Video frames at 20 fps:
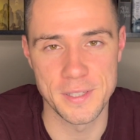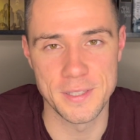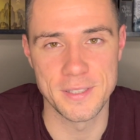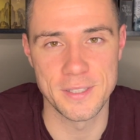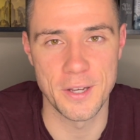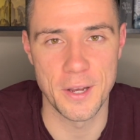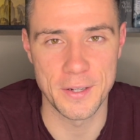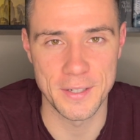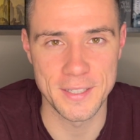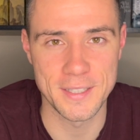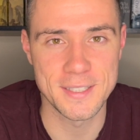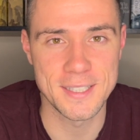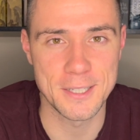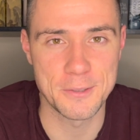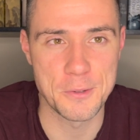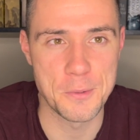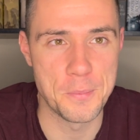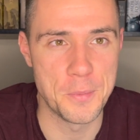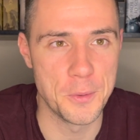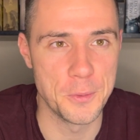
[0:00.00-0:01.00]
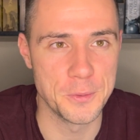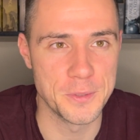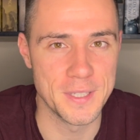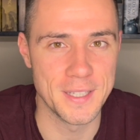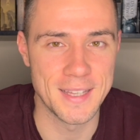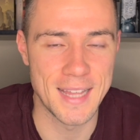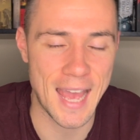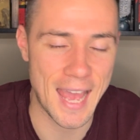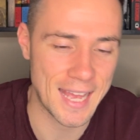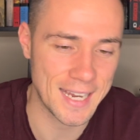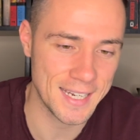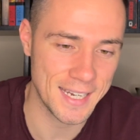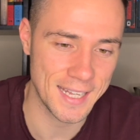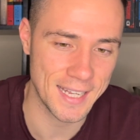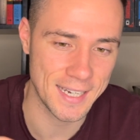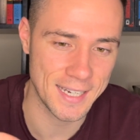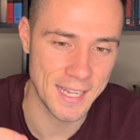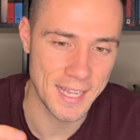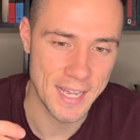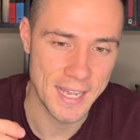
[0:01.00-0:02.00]
So I'm going to stick with ballsy. The
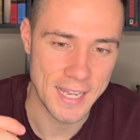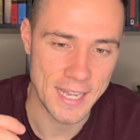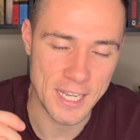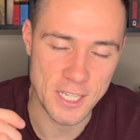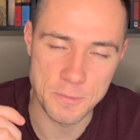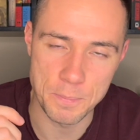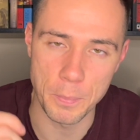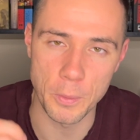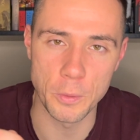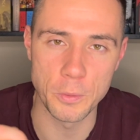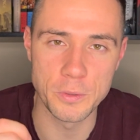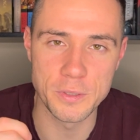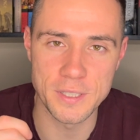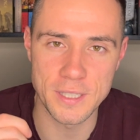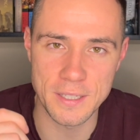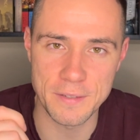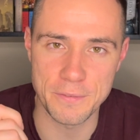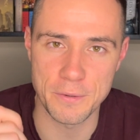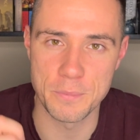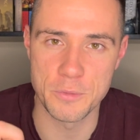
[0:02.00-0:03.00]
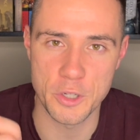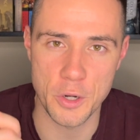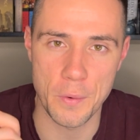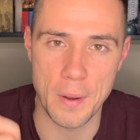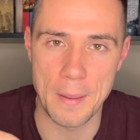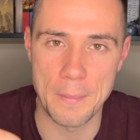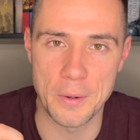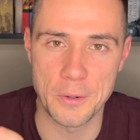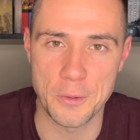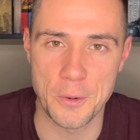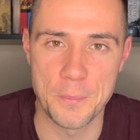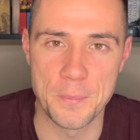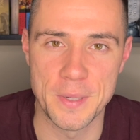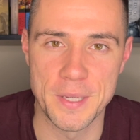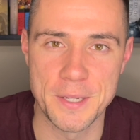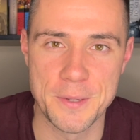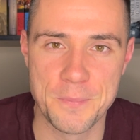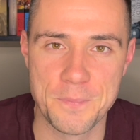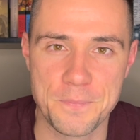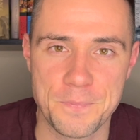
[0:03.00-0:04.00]
ending is ballsy from Joe Abercrombie.
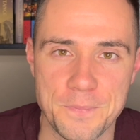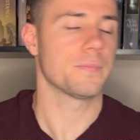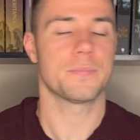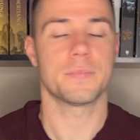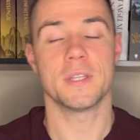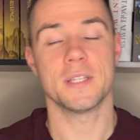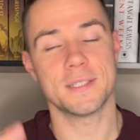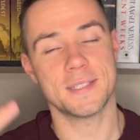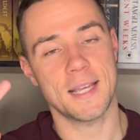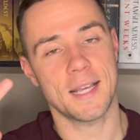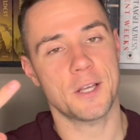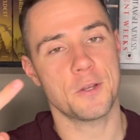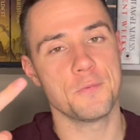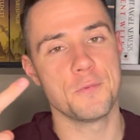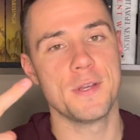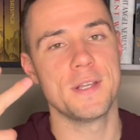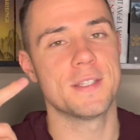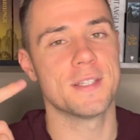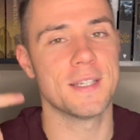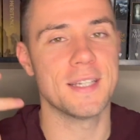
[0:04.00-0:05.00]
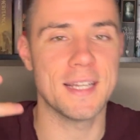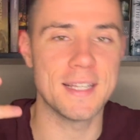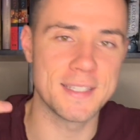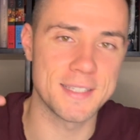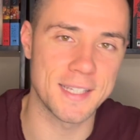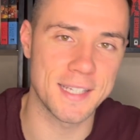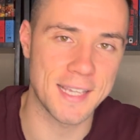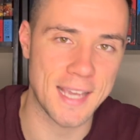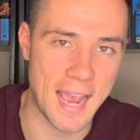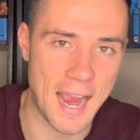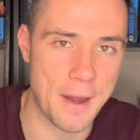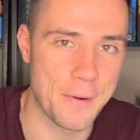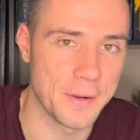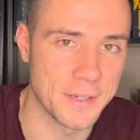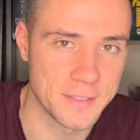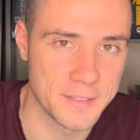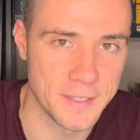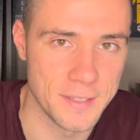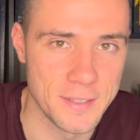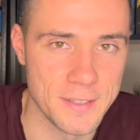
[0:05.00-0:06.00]
The second reason is the
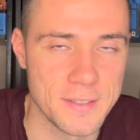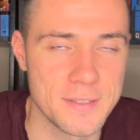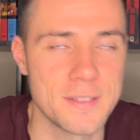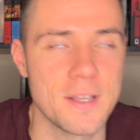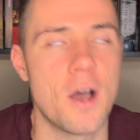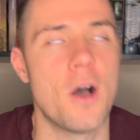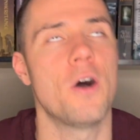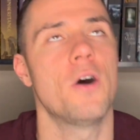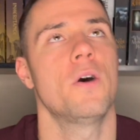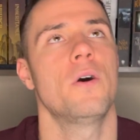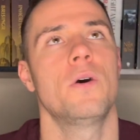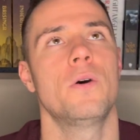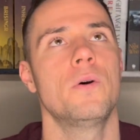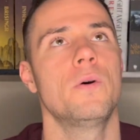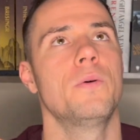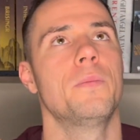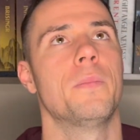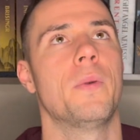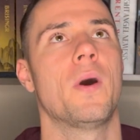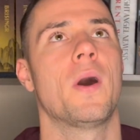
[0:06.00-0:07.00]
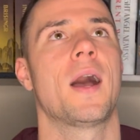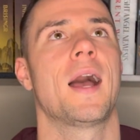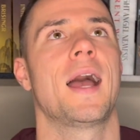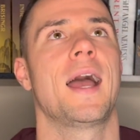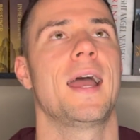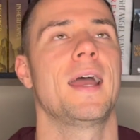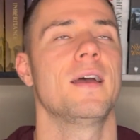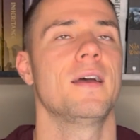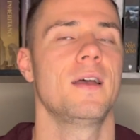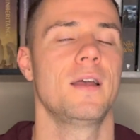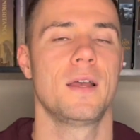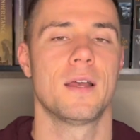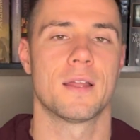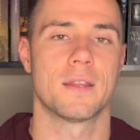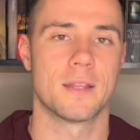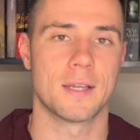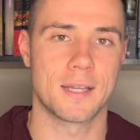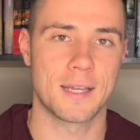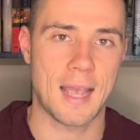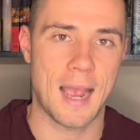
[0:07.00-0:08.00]
characters. Oh my,
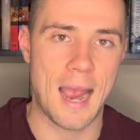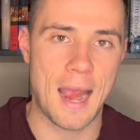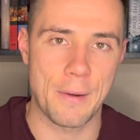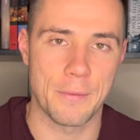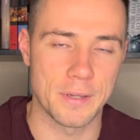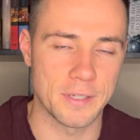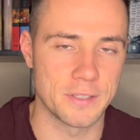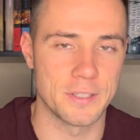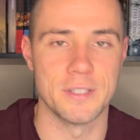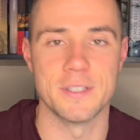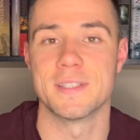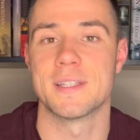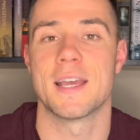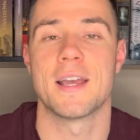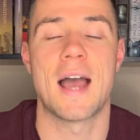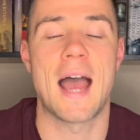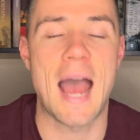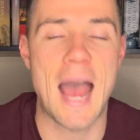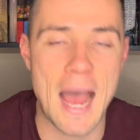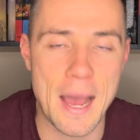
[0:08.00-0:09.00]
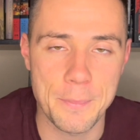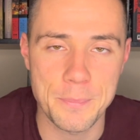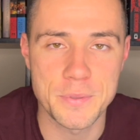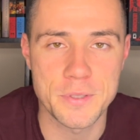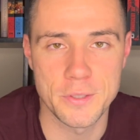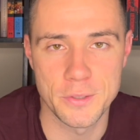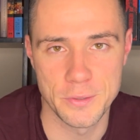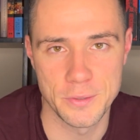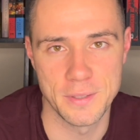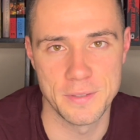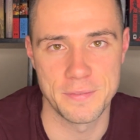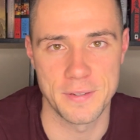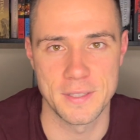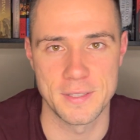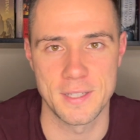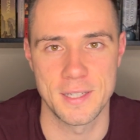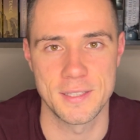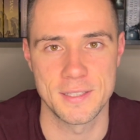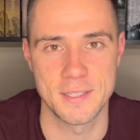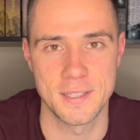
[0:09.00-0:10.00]
the characters. They are absolutely
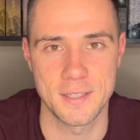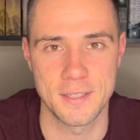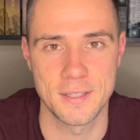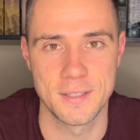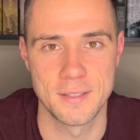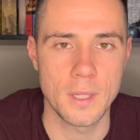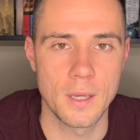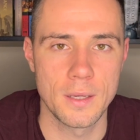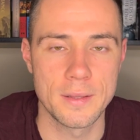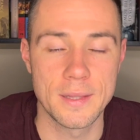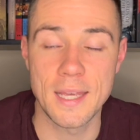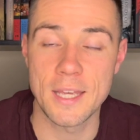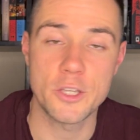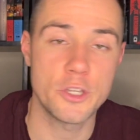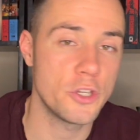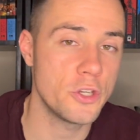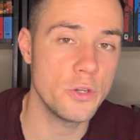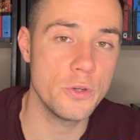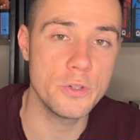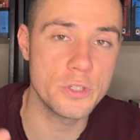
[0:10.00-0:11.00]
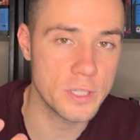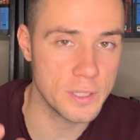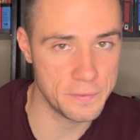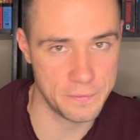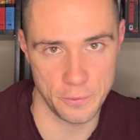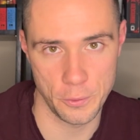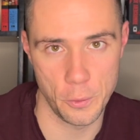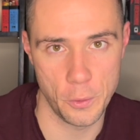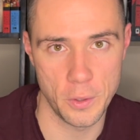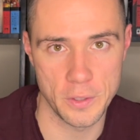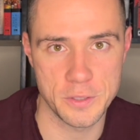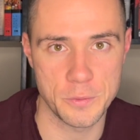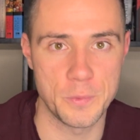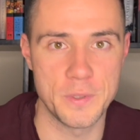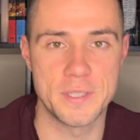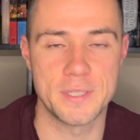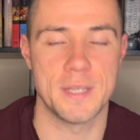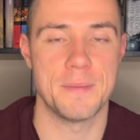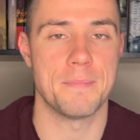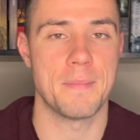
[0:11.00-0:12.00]
fantastic. They're hugely flawed. We
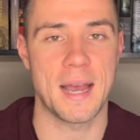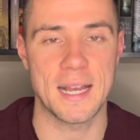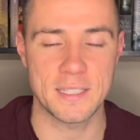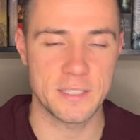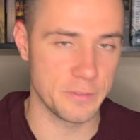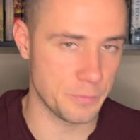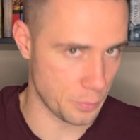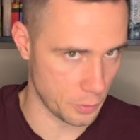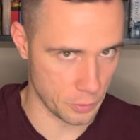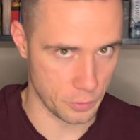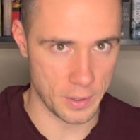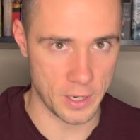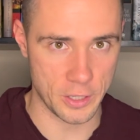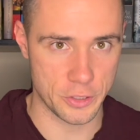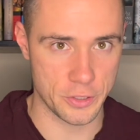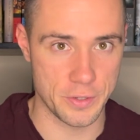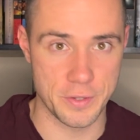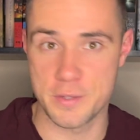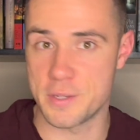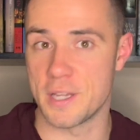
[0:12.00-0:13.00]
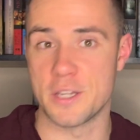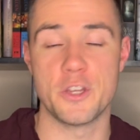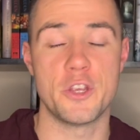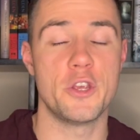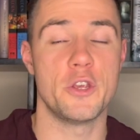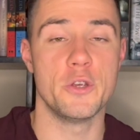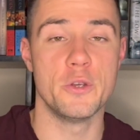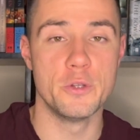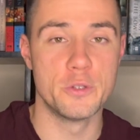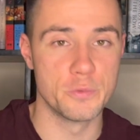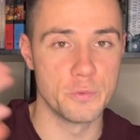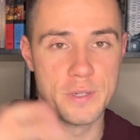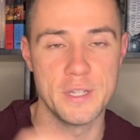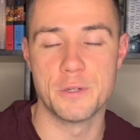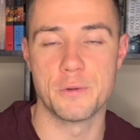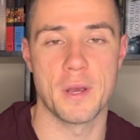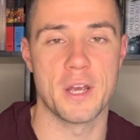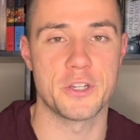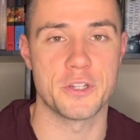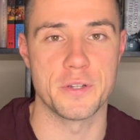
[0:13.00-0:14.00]
see massive progressions and huge
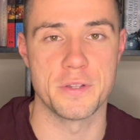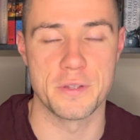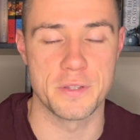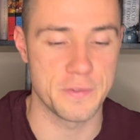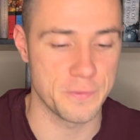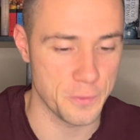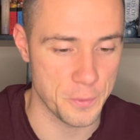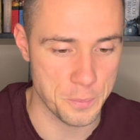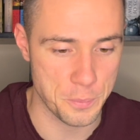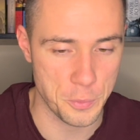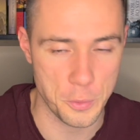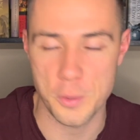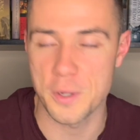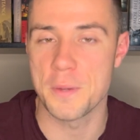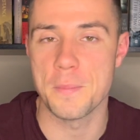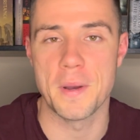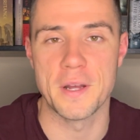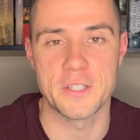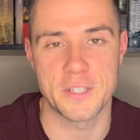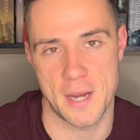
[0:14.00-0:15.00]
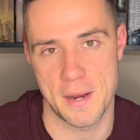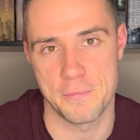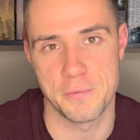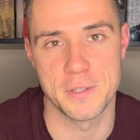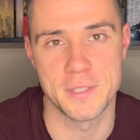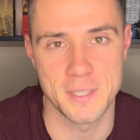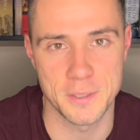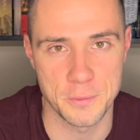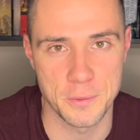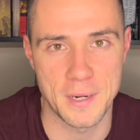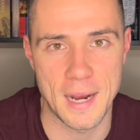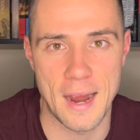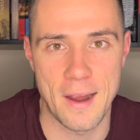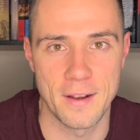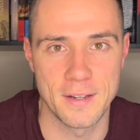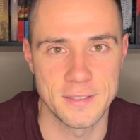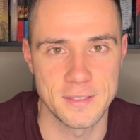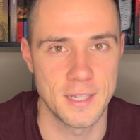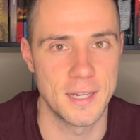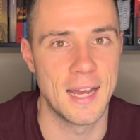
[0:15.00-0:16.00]
regressions from pretty much every single
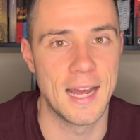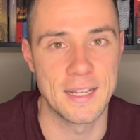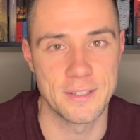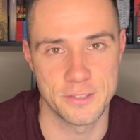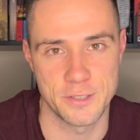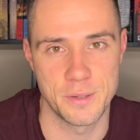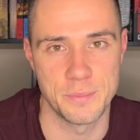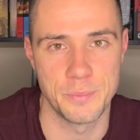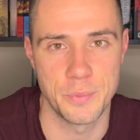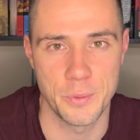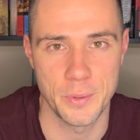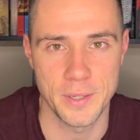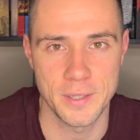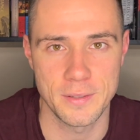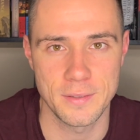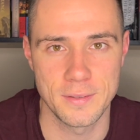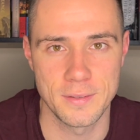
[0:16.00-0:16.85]
character at some point.